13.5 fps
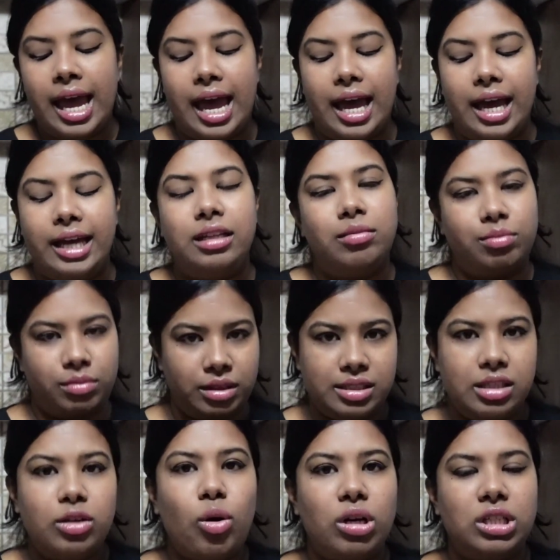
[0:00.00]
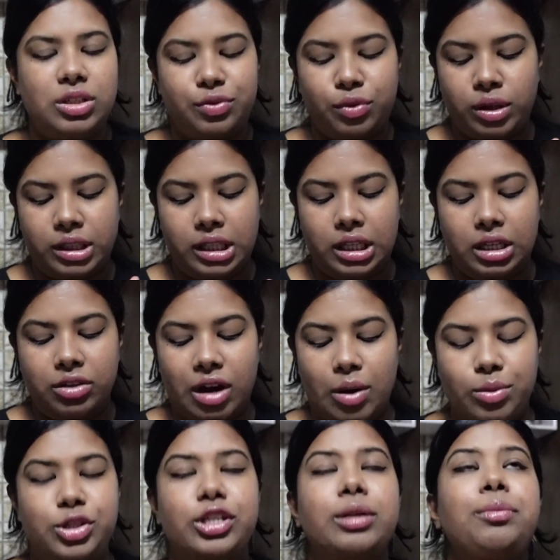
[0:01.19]
and this is the cost for the
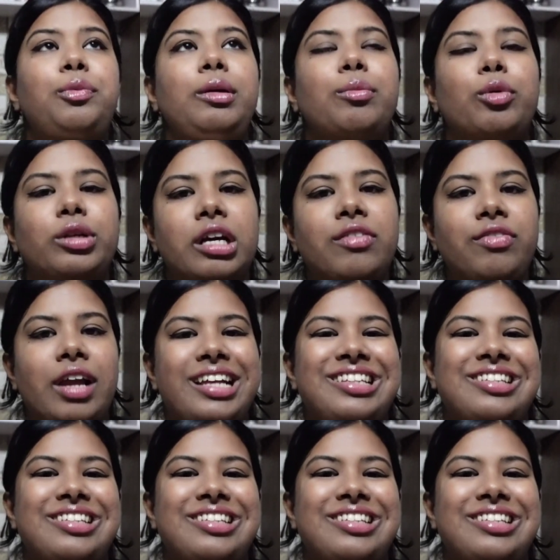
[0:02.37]
round trip. We booked our flights